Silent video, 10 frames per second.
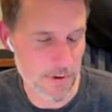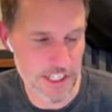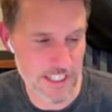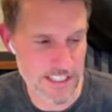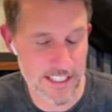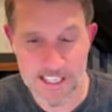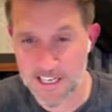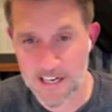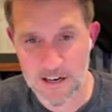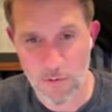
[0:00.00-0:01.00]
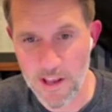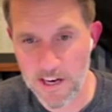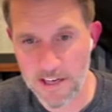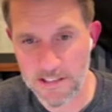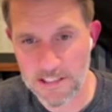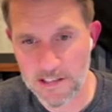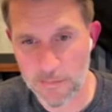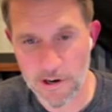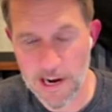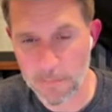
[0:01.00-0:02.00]
We just okay, we had a right.
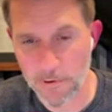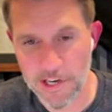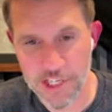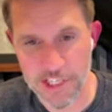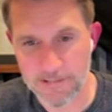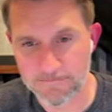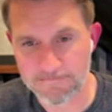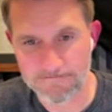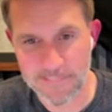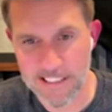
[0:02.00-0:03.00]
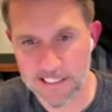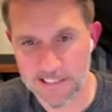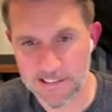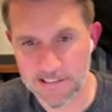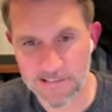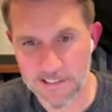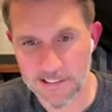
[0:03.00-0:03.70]
deliberate operation in